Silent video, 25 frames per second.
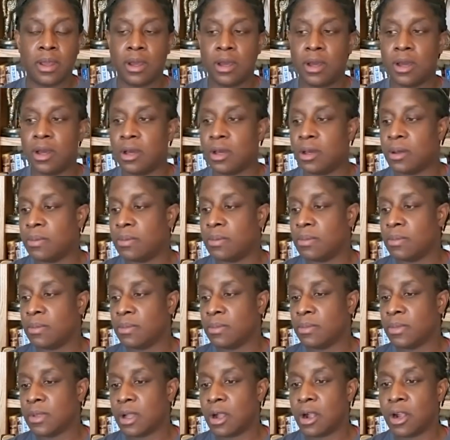Um,
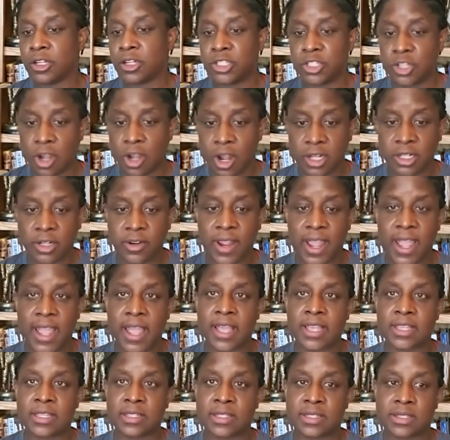our daughter
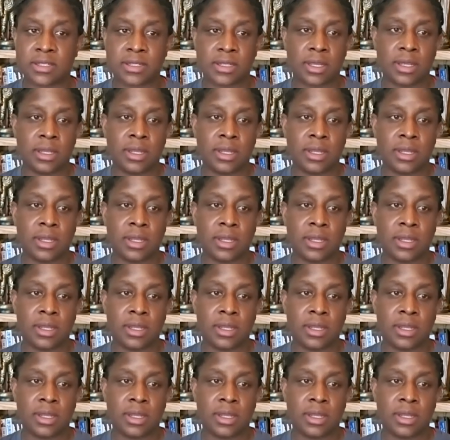has,